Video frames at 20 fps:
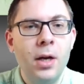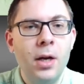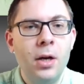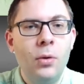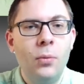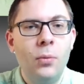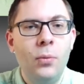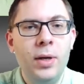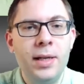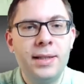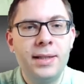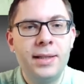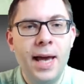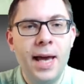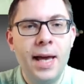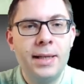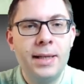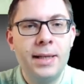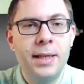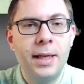We
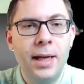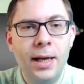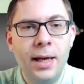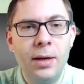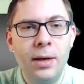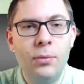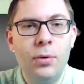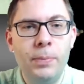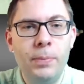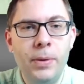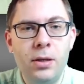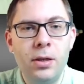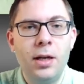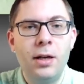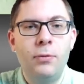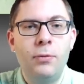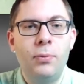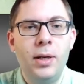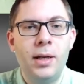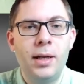said it would be good
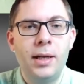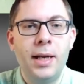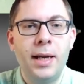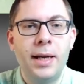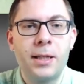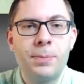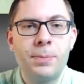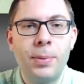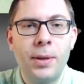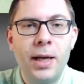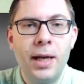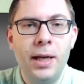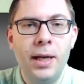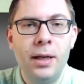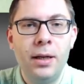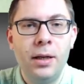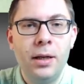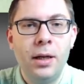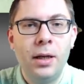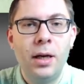if we could explain
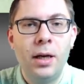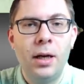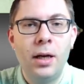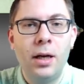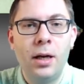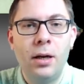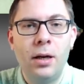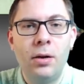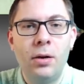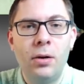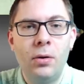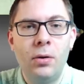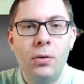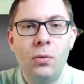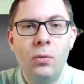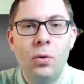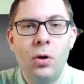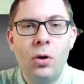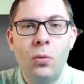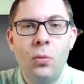
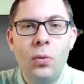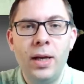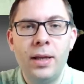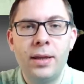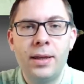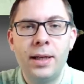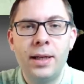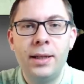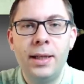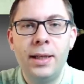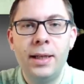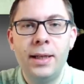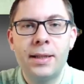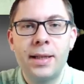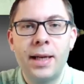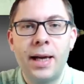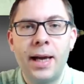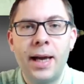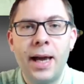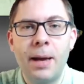what we think needs to
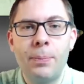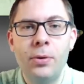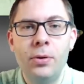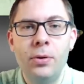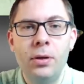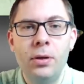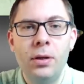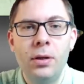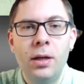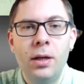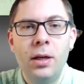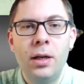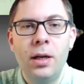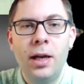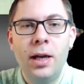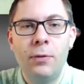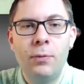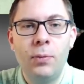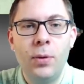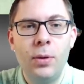happen
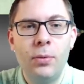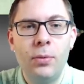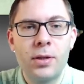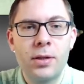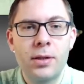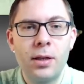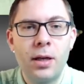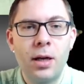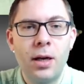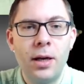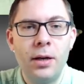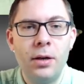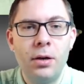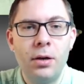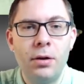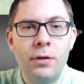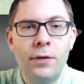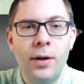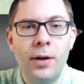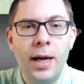if we were starting
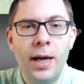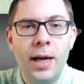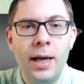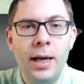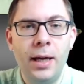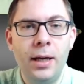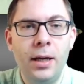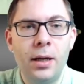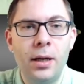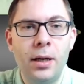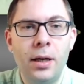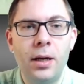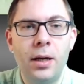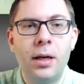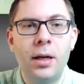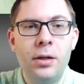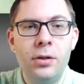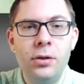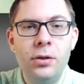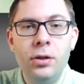off a
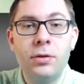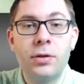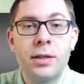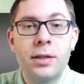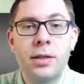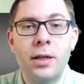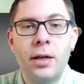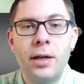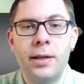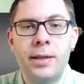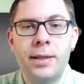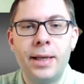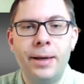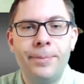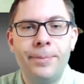new society.